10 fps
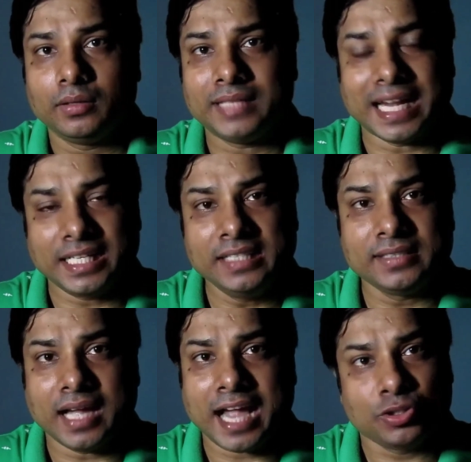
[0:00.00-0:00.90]
That is
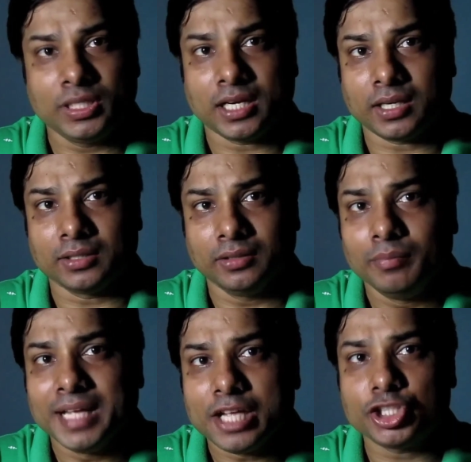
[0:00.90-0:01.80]
actually a
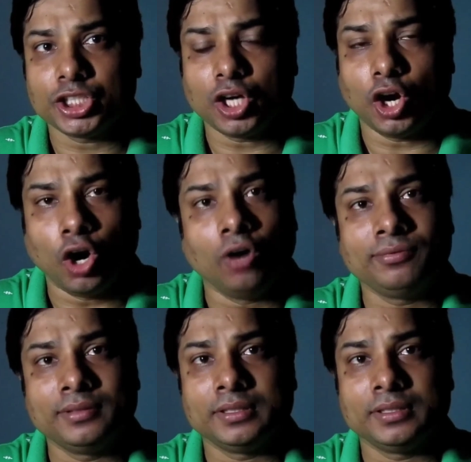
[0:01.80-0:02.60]
conglomeration of